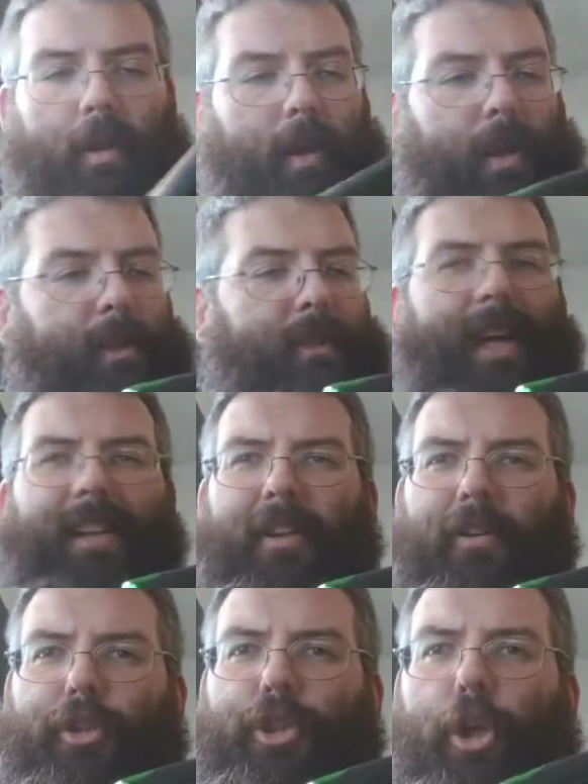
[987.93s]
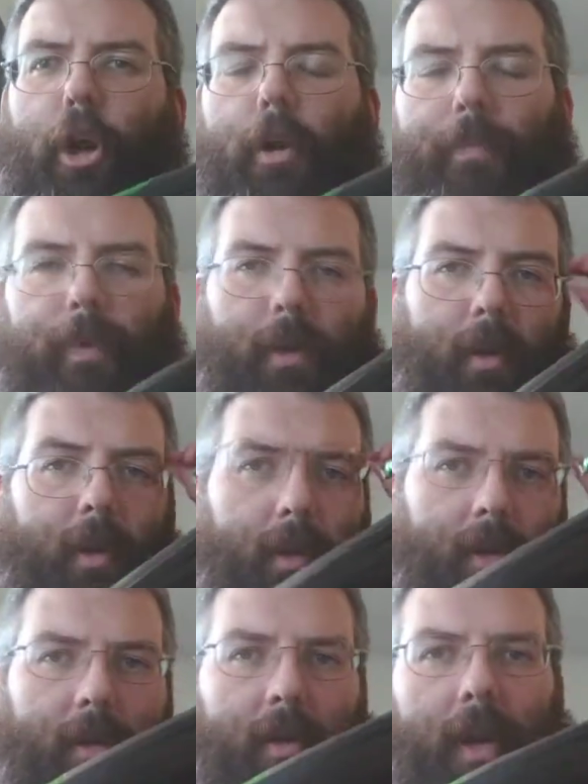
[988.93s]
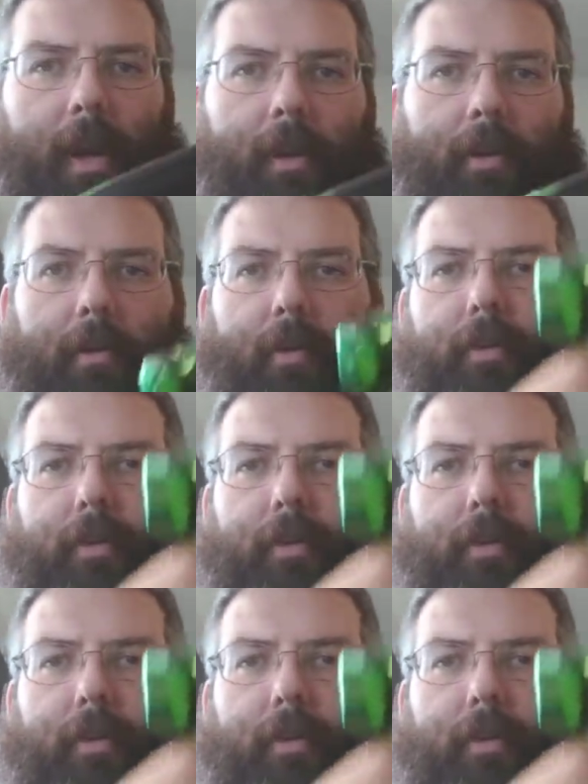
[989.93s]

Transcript: And it's got a little chirp. I don't know